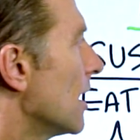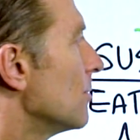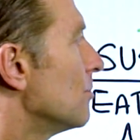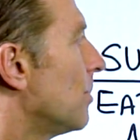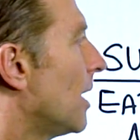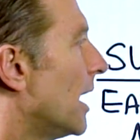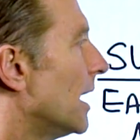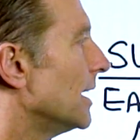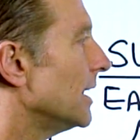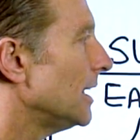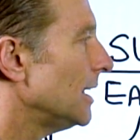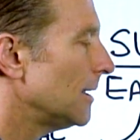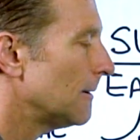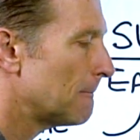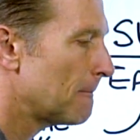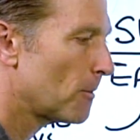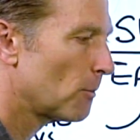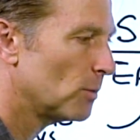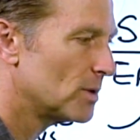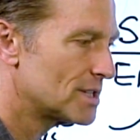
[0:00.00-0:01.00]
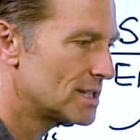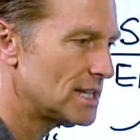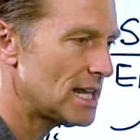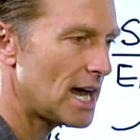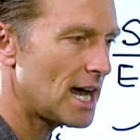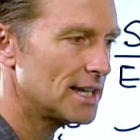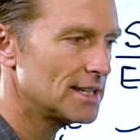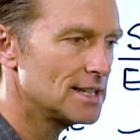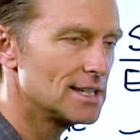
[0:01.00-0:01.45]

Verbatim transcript: our body was not